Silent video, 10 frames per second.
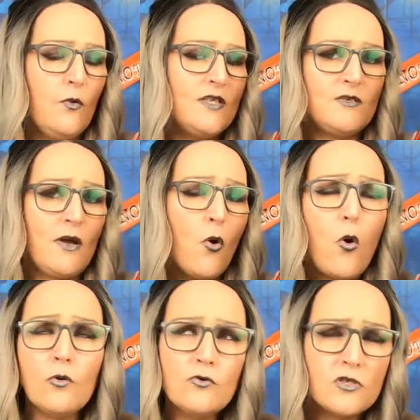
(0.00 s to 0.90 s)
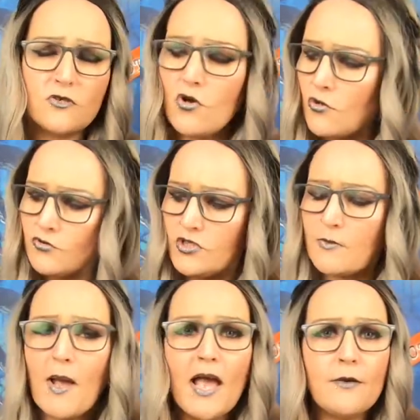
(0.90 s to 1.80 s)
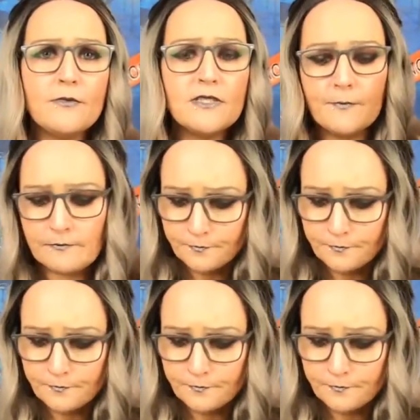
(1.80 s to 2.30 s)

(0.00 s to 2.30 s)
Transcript: which are like hundreds and hundreds of pounds.